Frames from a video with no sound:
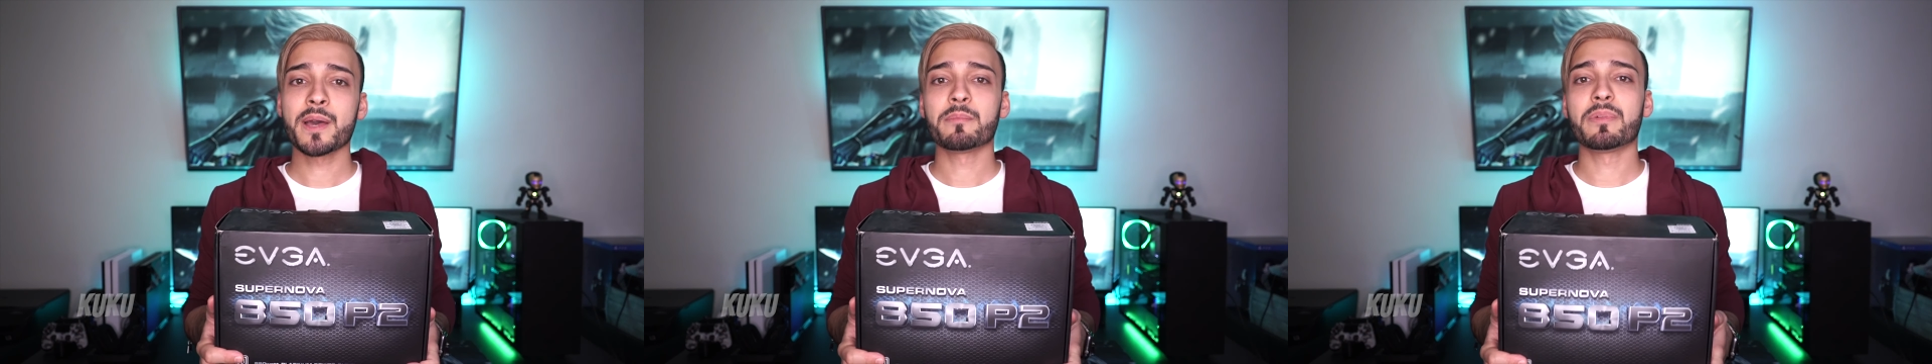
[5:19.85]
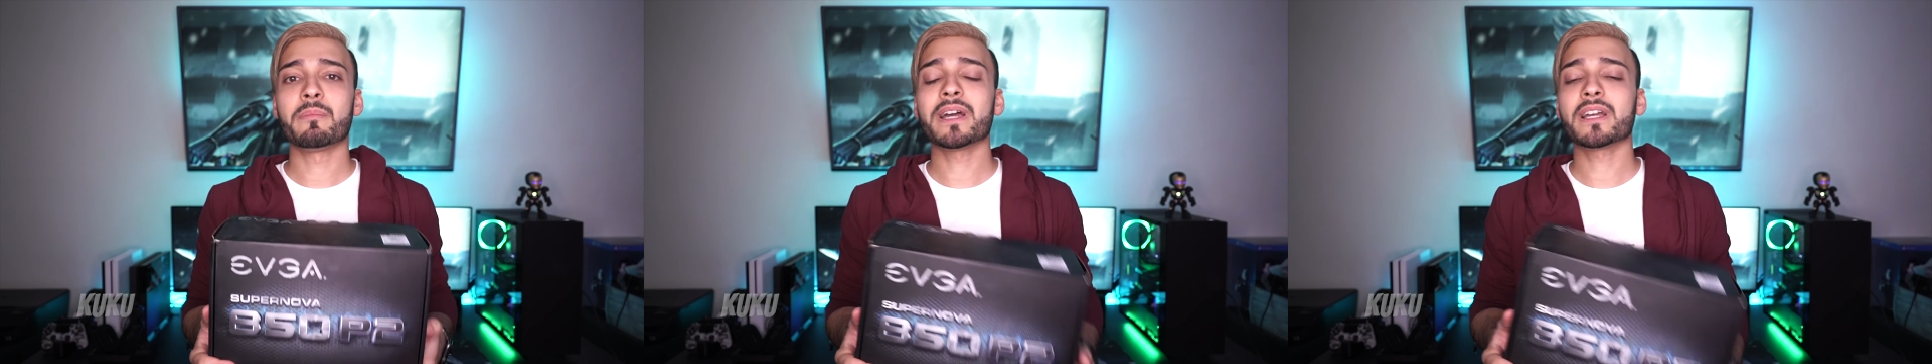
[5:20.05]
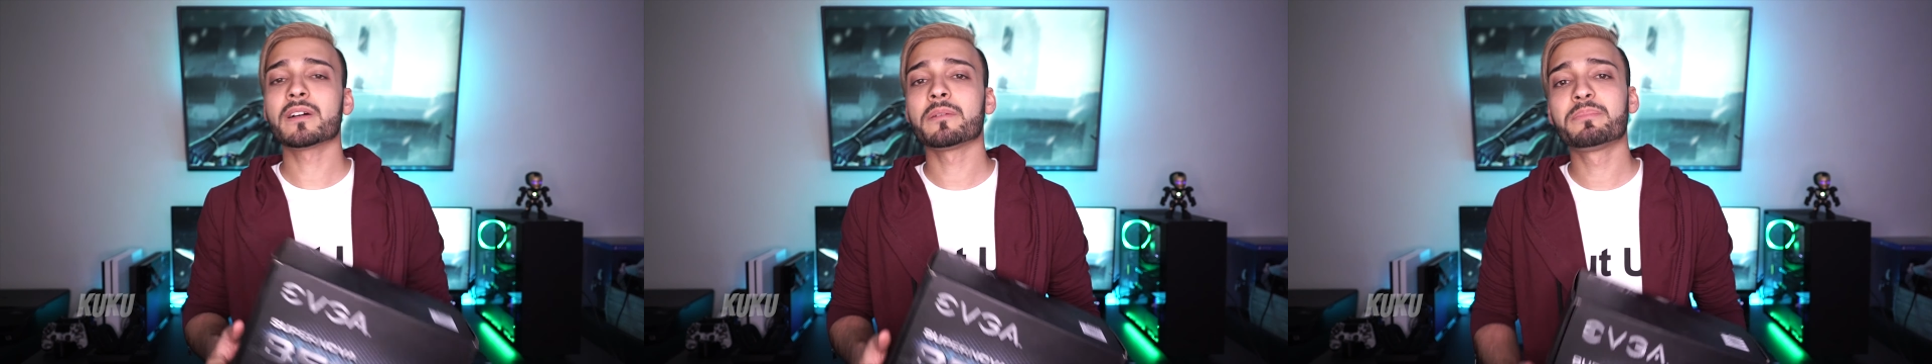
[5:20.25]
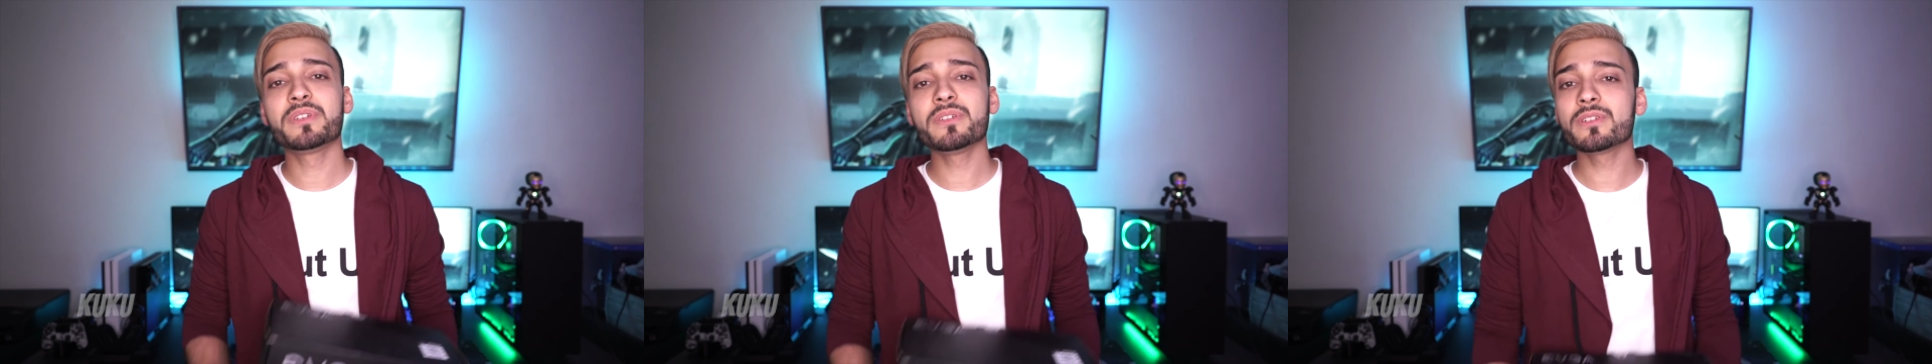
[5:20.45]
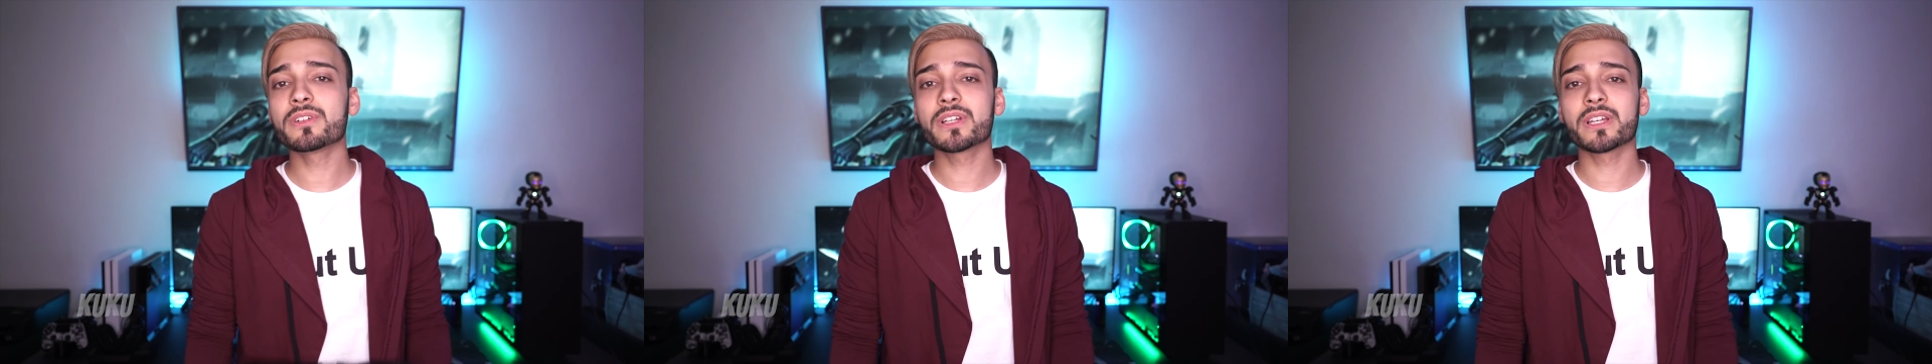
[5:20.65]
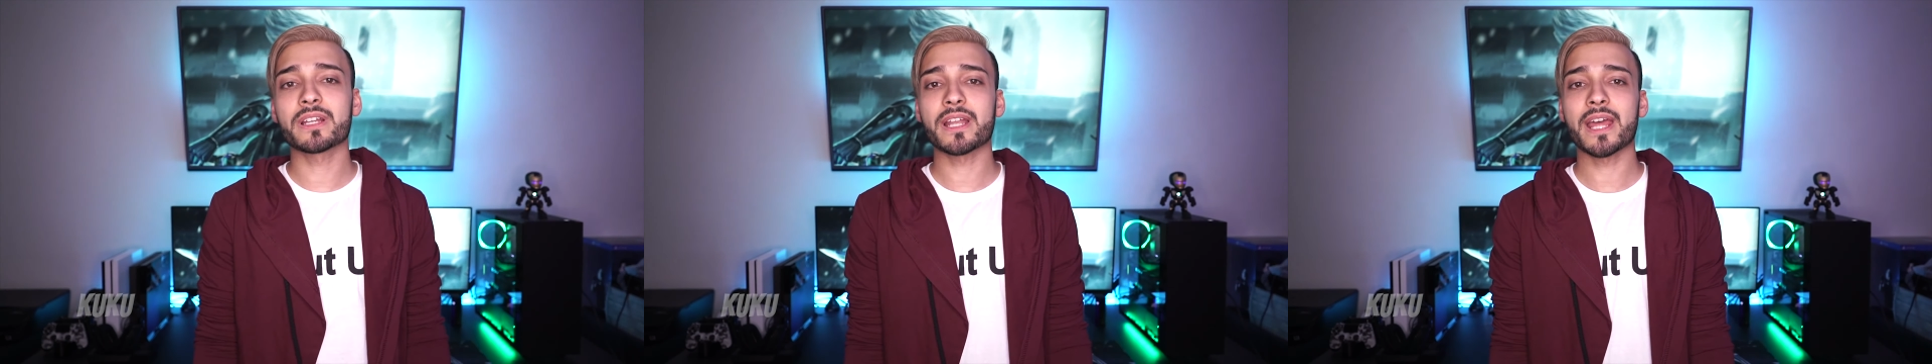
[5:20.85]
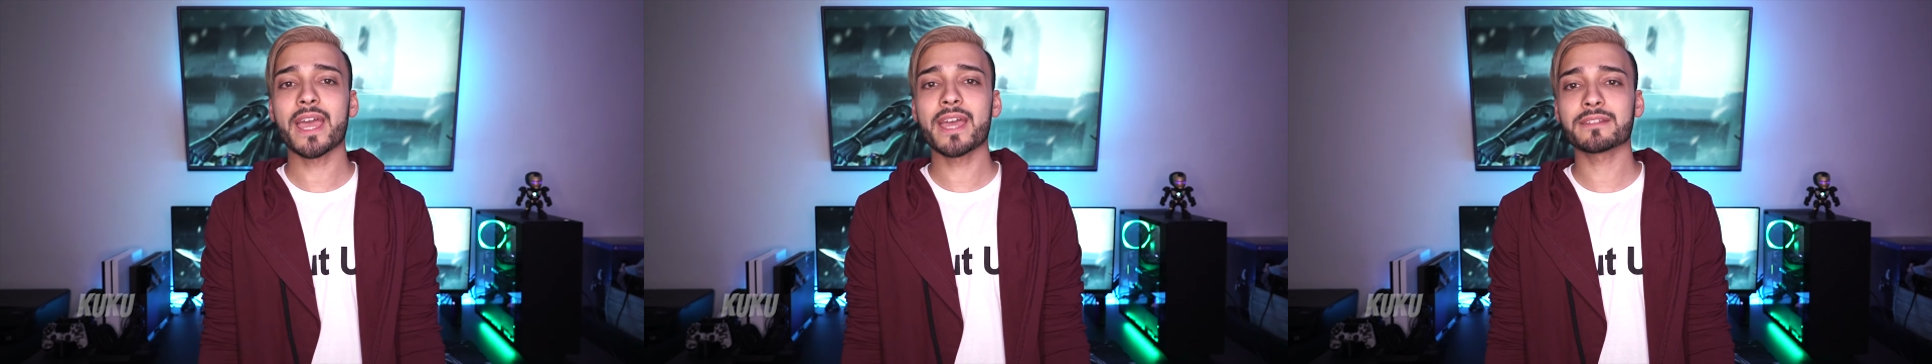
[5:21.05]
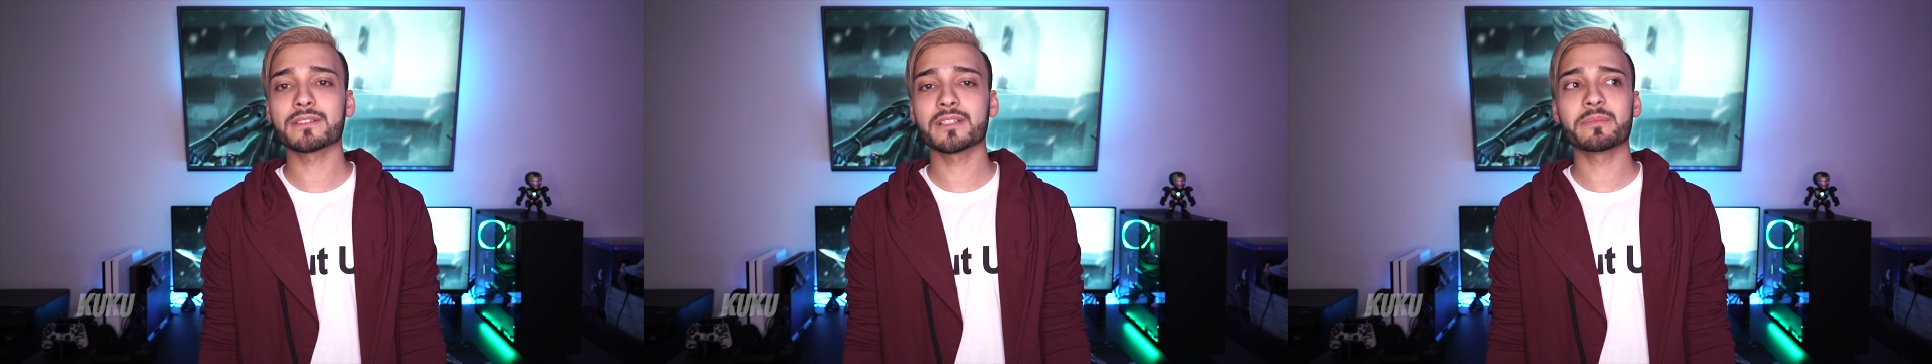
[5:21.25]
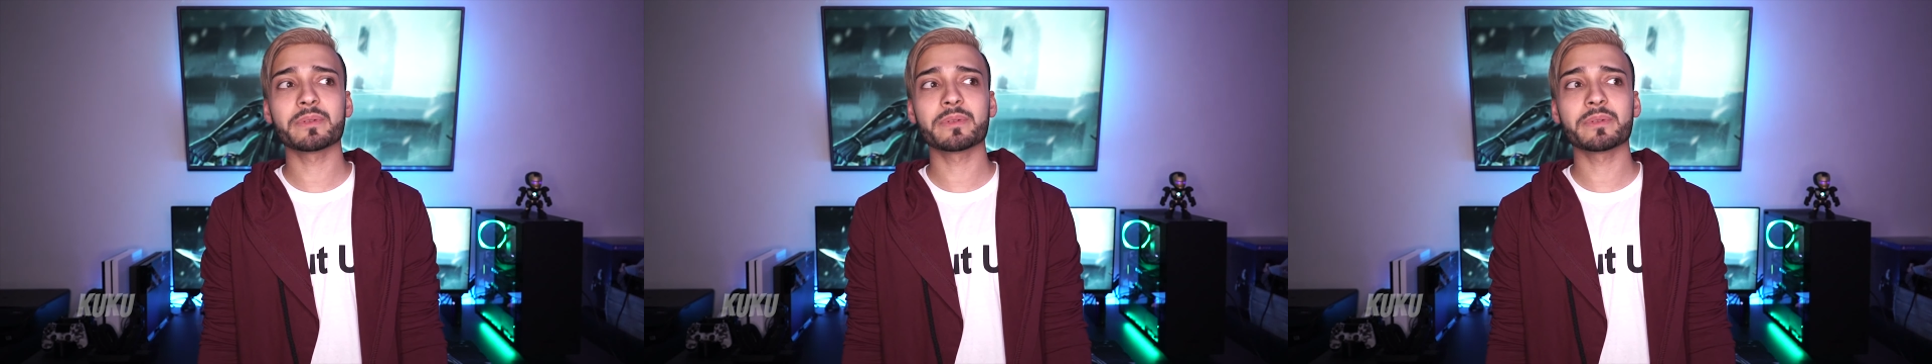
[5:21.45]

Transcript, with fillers: but my computer couldn't handle